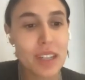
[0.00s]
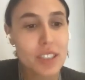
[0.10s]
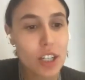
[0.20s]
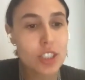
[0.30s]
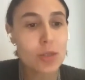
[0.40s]

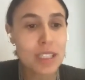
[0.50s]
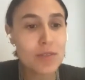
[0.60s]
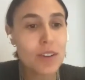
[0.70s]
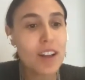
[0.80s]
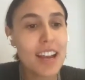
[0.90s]
Dr.
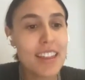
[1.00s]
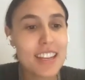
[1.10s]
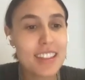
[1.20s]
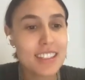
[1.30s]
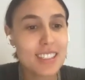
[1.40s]
Westphal, I
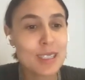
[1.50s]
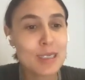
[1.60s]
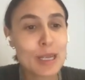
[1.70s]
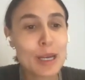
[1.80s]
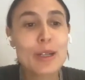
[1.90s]
think this
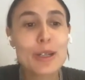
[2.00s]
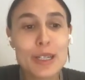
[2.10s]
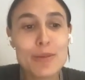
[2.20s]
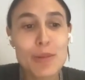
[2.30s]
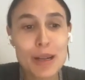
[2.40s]
is a
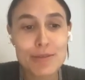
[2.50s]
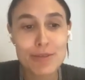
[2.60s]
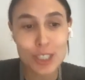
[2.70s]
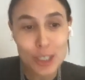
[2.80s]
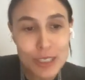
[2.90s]
good one
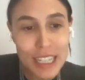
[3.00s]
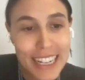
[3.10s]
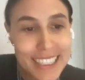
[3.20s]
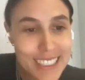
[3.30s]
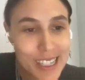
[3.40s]
for you to
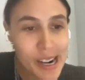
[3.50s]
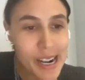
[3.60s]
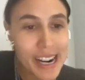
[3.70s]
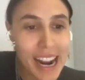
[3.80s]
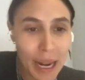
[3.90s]
answer.